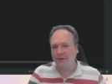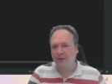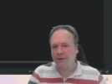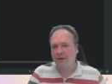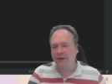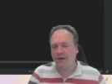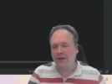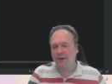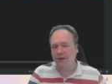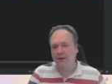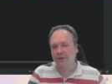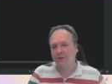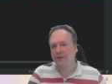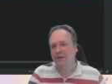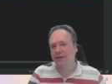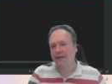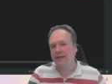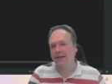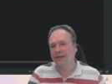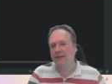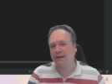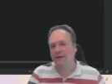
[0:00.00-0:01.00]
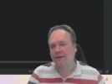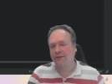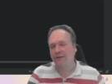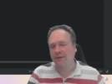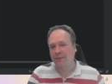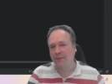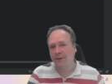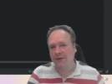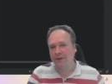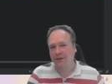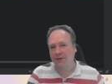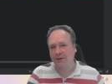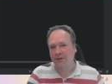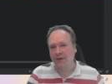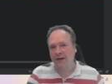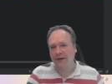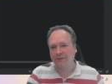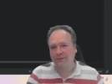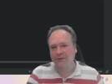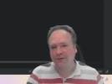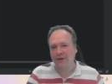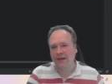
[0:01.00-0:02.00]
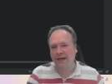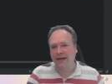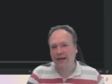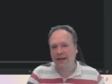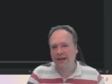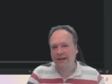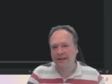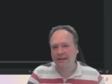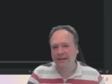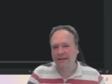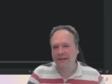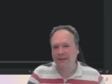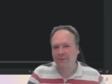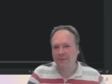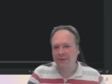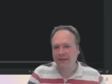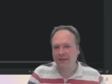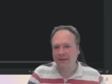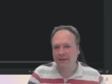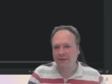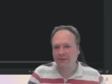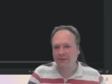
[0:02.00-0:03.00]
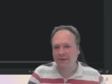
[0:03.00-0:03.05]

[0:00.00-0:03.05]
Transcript: You cannot use these out of the box. You have to add these pieces of